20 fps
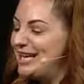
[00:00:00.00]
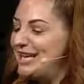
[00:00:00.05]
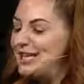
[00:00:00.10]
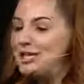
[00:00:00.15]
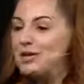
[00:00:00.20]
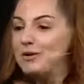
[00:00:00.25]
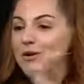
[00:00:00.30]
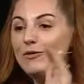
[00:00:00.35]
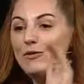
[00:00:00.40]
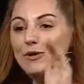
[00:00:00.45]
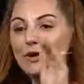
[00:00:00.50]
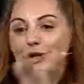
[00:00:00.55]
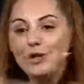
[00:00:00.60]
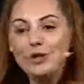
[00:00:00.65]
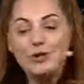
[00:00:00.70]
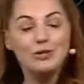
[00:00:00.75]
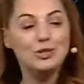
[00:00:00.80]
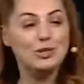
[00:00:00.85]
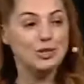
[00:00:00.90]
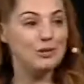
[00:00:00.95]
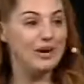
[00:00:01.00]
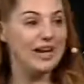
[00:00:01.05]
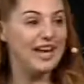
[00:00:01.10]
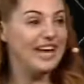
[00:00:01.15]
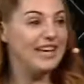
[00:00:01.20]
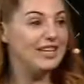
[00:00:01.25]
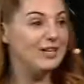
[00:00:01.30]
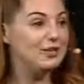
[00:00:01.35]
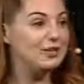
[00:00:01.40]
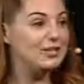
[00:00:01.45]
So if you do
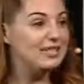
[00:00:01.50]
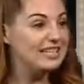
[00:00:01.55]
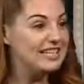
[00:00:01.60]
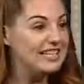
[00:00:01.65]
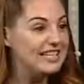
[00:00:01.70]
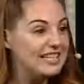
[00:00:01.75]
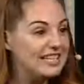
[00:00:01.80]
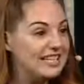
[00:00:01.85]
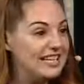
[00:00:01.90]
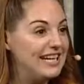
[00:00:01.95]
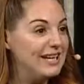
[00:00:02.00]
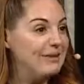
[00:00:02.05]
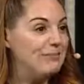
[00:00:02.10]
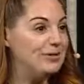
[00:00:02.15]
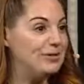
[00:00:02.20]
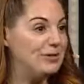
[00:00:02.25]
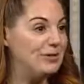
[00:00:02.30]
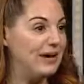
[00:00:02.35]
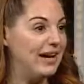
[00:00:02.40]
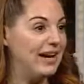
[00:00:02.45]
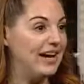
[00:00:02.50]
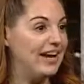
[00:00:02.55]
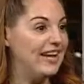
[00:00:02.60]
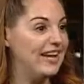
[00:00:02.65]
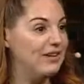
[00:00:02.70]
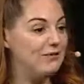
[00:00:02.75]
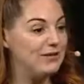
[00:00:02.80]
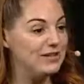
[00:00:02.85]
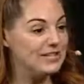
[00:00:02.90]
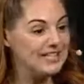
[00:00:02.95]
it, you'll see your team do it. And
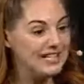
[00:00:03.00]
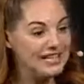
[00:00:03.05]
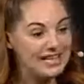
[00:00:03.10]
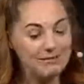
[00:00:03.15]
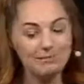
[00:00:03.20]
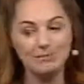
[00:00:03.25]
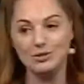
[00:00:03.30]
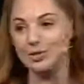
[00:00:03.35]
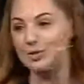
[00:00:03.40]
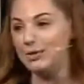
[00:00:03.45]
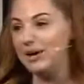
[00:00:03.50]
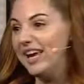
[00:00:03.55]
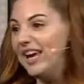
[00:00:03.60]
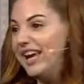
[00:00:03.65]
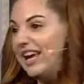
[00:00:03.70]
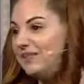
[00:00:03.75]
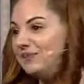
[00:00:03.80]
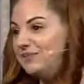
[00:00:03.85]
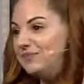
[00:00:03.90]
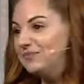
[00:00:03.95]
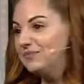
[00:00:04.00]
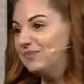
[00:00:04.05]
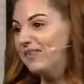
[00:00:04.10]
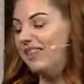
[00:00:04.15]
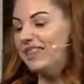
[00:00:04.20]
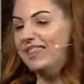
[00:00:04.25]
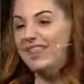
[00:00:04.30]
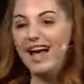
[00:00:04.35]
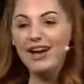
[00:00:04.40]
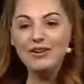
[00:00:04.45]
if your team do it,
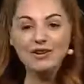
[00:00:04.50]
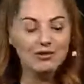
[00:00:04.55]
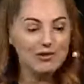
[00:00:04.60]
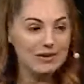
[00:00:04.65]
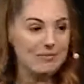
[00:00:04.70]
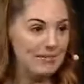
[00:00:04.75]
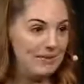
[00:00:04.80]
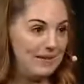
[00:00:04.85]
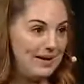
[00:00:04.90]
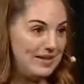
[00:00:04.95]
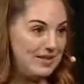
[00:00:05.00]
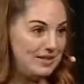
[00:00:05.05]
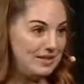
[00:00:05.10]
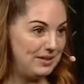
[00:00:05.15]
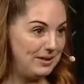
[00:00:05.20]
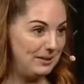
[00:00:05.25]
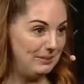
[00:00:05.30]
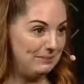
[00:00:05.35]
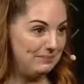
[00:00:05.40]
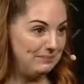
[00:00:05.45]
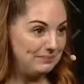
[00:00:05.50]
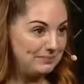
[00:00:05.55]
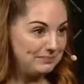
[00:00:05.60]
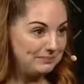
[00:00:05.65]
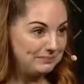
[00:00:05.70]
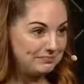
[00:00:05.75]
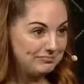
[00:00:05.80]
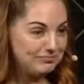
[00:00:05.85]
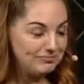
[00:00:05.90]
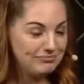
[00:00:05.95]
now you're in momentum.
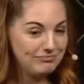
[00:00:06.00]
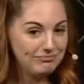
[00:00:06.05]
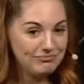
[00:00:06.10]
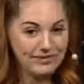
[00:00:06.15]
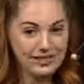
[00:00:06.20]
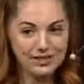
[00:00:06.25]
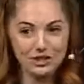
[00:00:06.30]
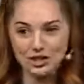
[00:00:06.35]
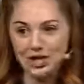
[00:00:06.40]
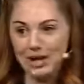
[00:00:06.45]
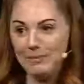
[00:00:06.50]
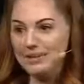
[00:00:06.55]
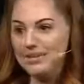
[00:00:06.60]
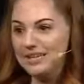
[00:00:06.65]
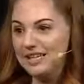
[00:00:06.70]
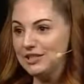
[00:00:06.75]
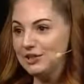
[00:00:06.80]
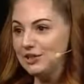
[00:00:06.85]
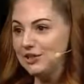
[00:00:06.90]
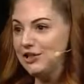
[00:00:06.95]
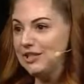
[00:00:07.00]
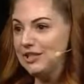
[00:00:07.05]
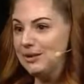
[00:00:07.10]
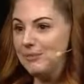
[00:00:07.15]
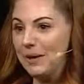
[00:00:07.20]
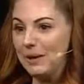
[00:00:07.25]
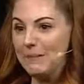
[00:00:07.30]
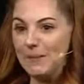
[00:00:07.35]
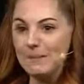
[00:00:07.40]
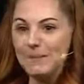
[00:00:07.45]
And Gemma said earlier
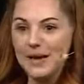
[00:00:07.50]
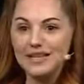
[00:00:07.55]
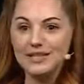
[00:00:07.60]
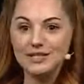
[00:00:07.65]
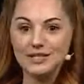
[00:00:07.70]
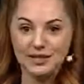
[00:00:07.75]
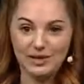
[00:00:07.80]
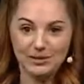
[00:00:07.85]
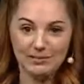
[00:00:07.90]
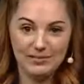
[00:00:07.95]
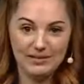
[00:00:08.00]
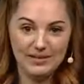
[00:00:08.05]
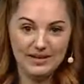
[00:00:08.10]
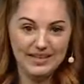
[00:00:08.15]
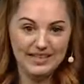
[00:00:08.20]
about momentum.